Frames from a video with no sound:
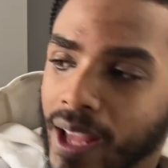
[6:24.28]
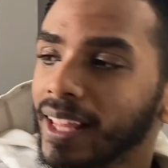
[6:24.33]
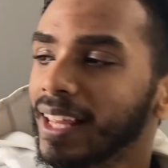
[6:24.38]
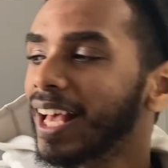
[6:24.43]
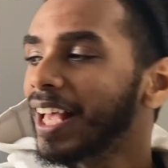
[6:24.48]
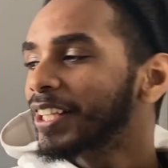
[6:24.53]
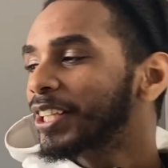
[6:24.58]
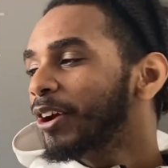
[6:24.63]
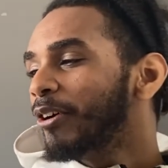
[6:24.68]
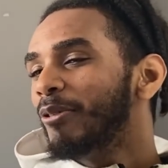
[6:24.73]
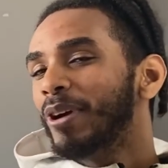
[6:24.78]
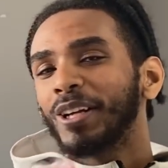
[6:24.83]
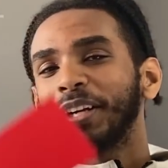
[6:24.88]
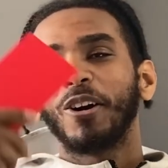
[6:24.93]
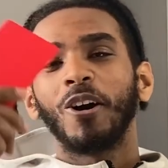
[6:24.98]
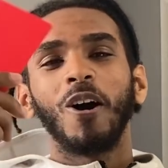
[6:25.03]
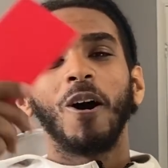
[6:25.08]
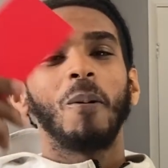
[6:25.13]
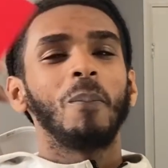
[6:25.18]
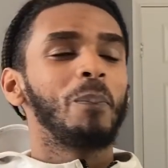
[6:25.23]
That's a red
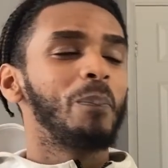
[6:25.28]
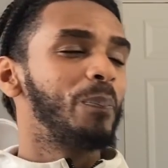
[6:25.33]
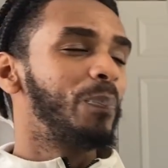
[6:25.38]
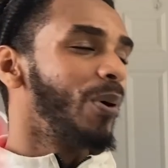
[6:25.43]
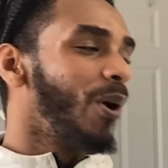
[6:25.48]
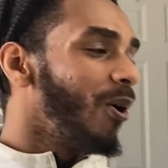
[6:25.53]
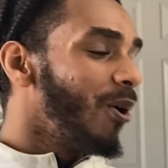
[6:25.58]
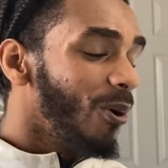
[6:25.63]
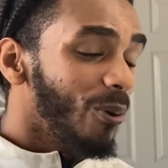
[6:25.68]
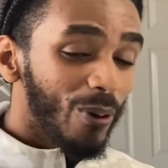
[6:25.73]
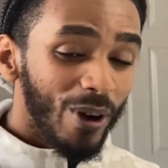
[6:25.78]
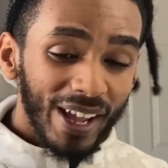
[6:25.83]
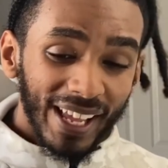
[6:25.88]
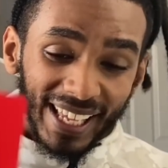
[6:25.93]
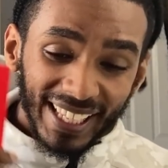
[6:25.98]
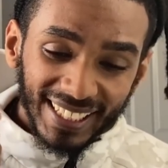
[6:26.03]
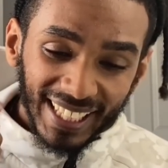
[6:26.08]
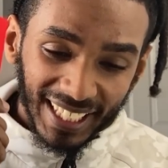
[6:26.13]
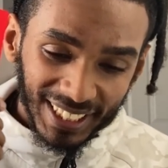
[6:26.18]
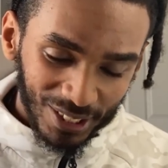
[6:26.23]
card, bro.
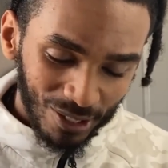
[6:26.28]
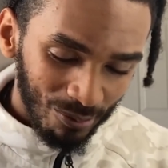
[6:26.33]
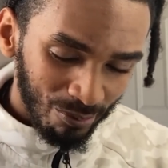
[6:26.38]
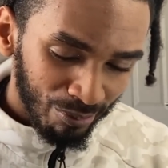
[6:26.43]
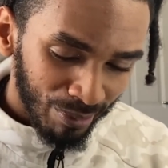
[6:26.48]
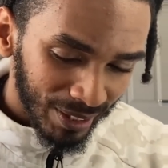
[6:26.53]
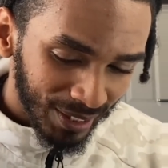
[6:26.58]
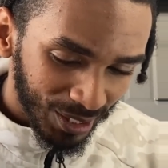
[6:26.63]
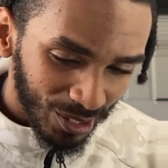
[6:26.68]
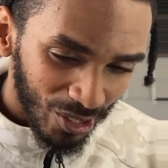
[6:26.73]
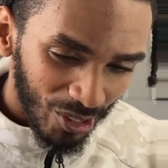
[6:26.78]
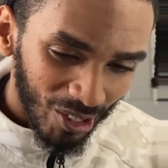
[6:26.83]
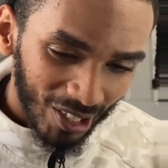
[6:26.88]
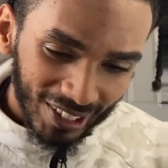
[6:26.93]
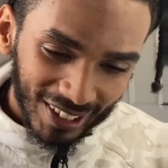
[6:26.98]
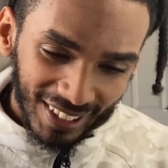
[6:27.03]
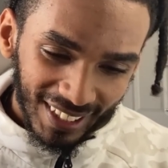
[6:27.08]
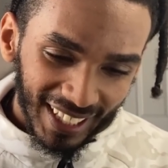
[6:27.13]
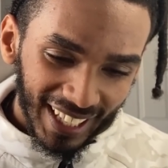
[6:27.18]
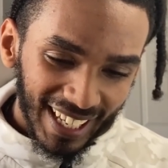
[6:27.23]
That's a red
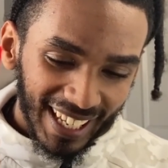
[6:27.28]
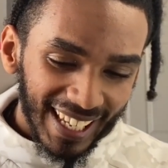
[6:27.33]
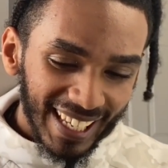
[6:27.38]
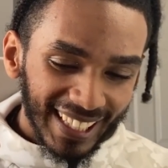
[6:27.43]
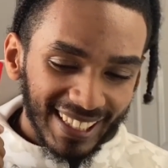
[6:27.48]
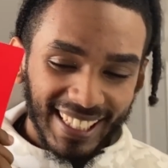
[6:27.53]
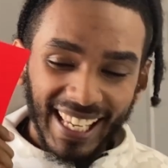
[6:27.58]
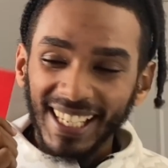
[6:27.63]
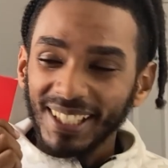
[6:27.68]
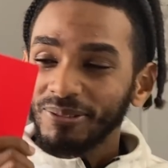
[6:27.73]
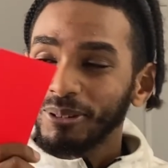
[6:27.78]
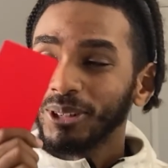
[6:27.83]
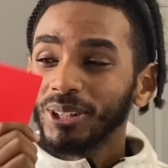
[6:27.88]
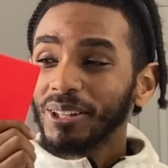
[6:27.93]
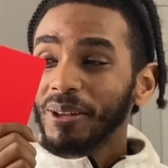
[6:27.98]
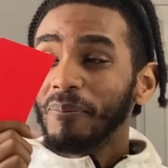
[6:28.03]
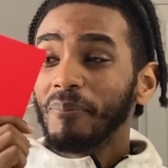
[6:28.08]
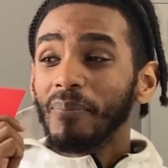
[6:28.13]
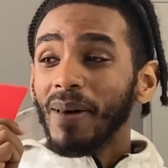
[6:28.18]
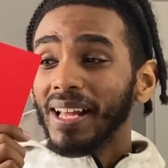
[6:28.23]
card. That's one of
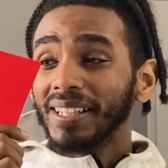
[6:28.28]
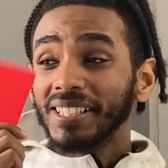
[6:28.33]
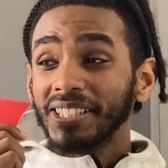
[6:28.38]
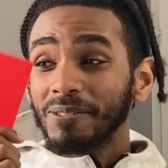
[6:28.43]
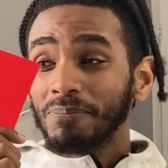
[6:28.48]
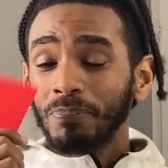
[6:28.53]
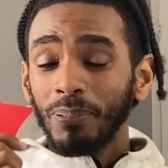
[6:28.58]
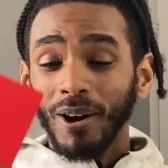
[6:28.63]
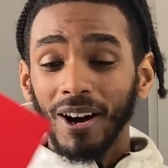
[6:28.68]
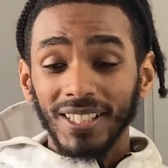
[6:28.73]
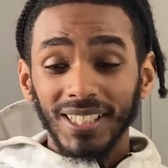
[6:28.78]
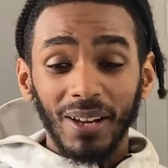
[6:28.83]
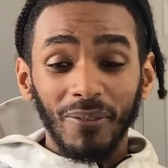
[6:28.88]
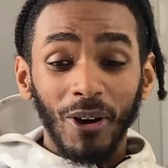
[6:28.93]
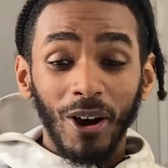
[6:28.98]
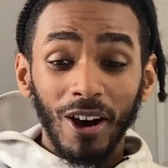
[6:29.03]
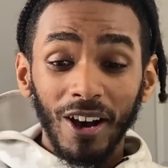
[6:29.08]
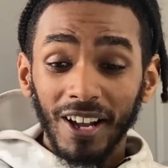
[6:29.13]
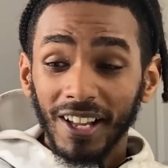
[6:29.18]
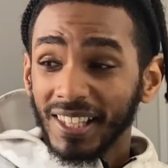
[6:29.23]
the maddest bars I've
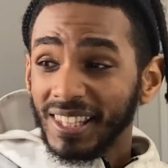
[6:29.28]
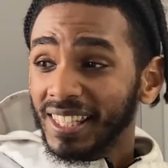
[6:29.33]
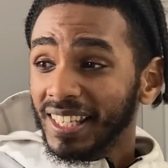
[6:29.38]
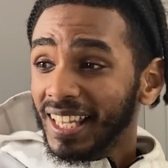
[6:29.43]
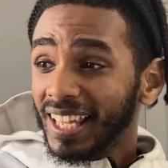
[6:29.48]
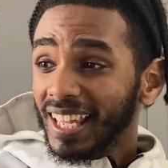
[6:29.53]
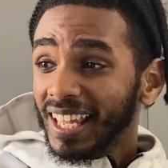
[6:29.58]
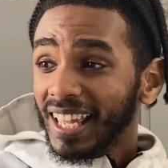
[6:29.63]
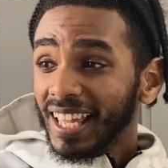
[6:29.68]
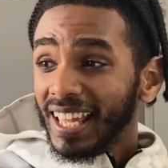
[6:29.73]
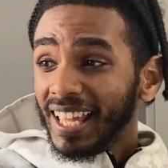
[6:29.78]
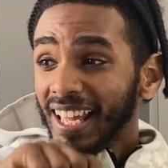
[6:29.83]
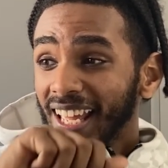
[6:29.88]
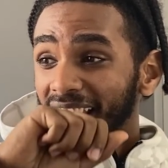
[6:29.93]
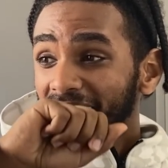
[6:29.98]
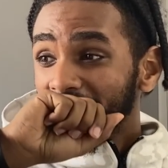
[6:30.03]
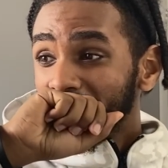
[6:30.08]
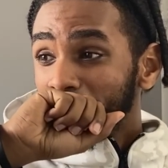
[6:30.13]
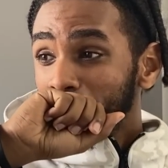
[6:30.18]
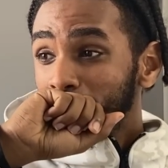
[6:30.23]
ever heard.
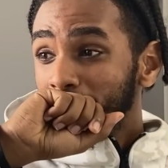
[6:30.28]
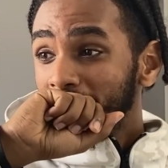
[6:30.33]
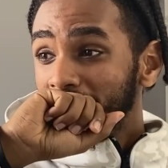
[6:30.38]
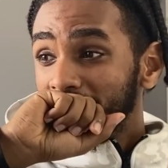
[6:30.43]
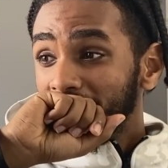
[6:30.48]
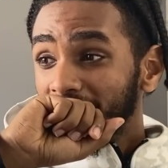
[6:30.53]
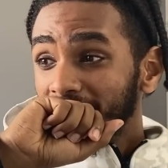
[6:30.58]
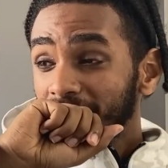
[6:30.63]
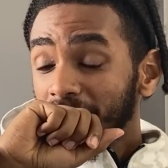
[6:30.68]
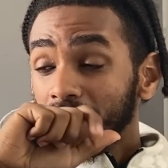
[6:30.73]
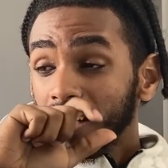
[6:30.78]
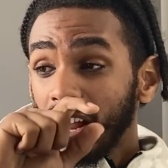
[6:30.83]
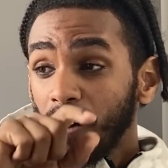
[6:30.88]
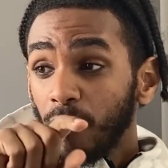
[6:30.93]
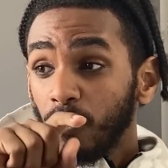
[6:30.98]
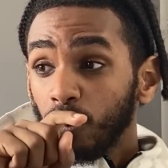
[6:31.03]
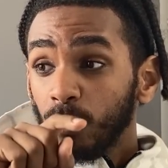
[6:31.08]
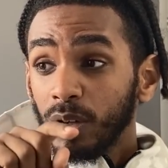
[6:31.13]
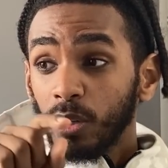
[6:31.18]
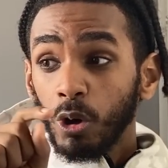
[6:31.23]
Do you see, that's
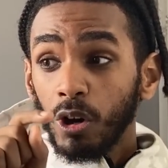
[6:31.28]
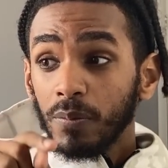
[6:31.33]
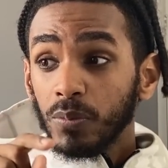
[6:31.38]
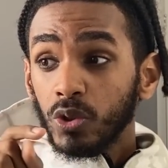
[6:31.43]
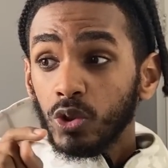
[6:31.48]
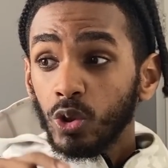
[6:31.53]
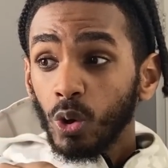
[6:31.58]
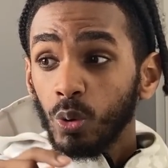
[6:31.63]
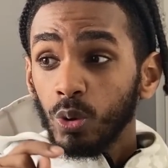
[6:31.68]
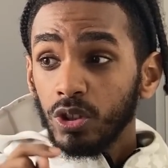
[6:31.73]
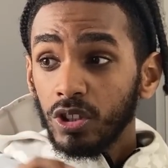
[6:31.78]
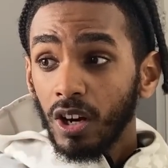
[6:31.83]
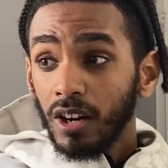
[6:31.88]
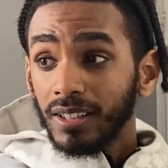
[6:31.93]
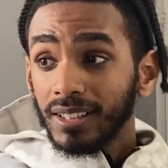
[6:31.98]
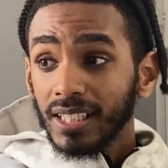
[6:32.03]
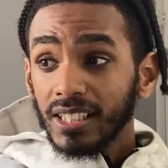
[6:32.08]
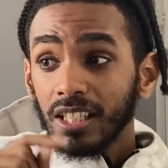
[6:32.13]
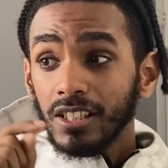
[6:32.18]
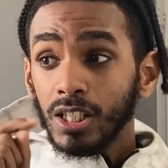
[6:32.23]
enough. We got him so
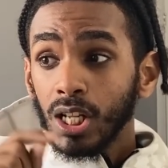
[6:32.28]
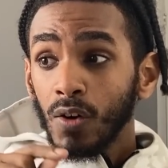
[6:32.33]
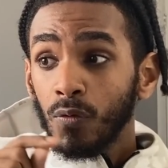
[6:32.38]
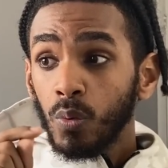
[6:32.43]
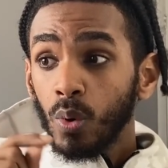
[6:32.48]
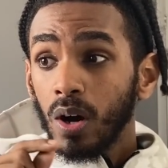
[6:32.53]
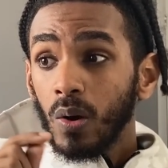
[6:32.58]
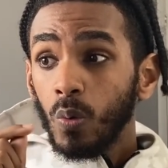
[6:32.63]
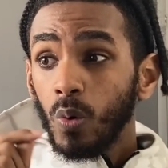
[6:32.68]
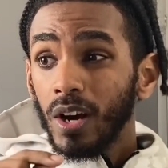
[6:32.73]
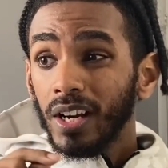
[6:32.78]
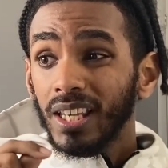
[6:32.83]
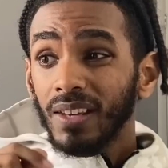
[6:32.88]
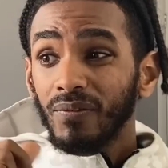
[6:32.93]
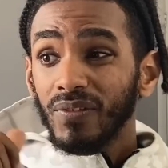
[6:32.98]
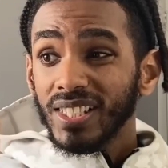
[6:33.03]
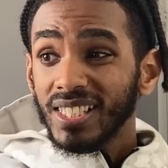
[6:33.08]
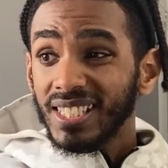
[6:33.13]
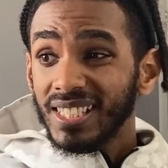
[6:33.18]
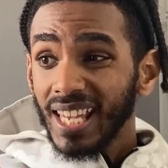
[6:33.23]
young. That's another one
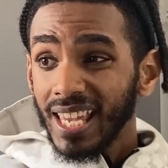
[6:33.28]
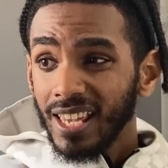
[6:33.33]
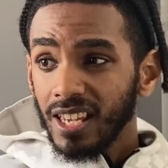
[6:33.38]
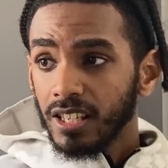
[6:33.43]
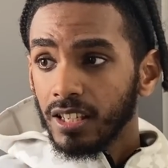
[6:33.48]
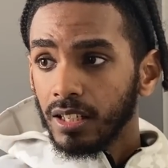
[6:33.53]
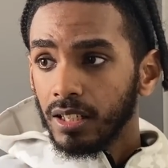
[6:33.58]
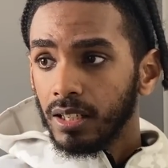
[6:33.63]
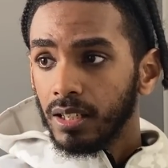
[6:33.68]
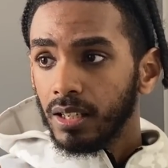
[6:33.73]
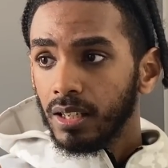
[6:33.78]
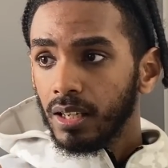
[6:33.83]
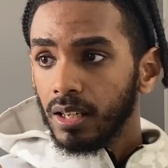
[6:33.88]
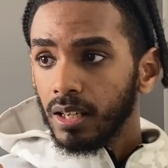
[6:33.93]
working for Satan.